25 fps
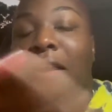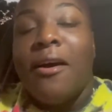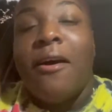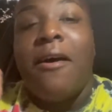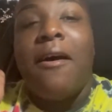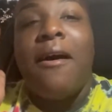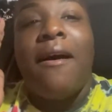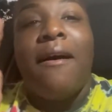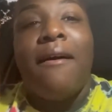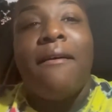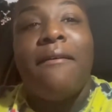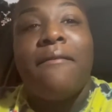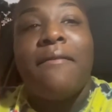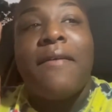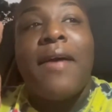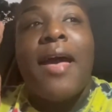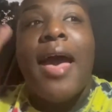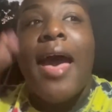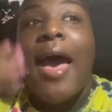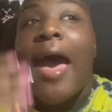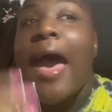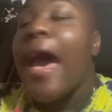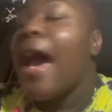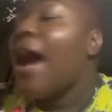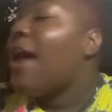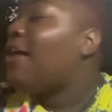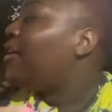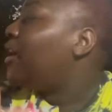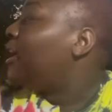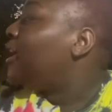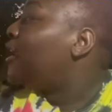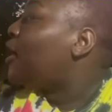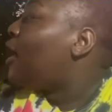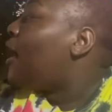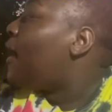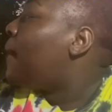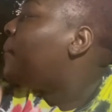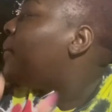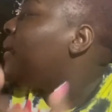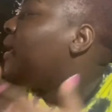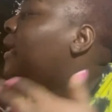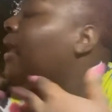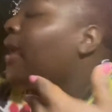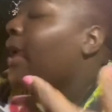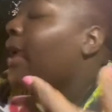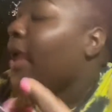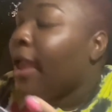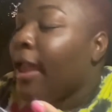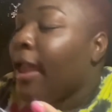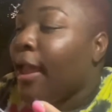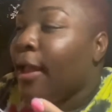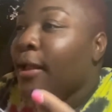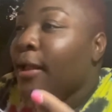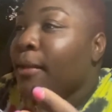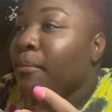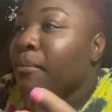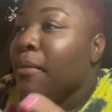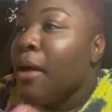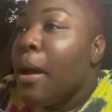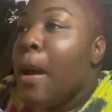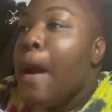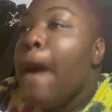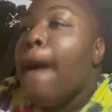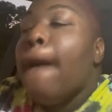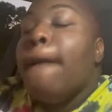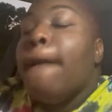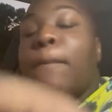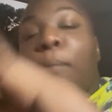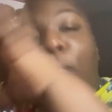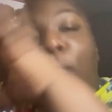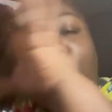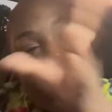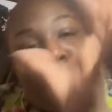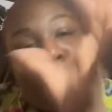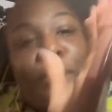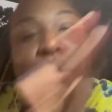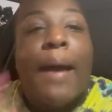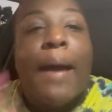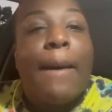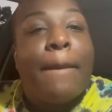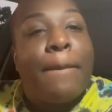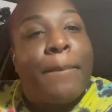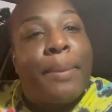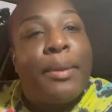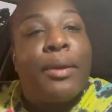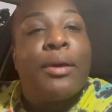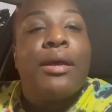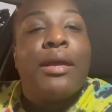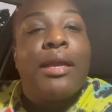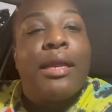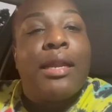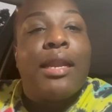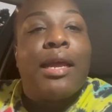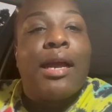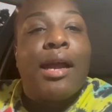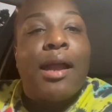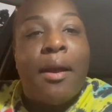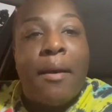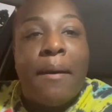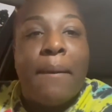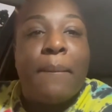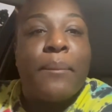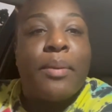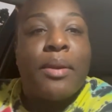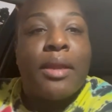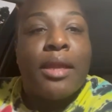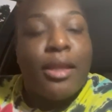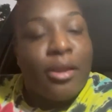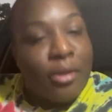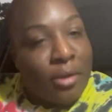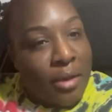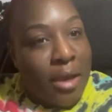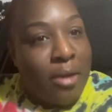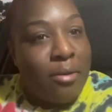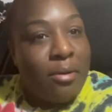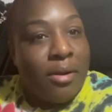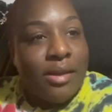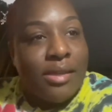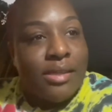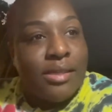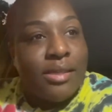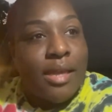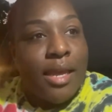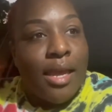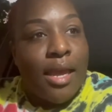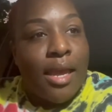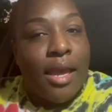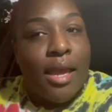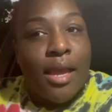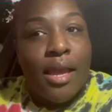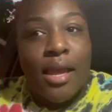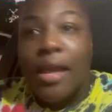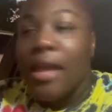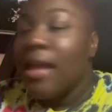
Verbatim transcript: of how it all became a multi-billionaire company. You get what I'm saying?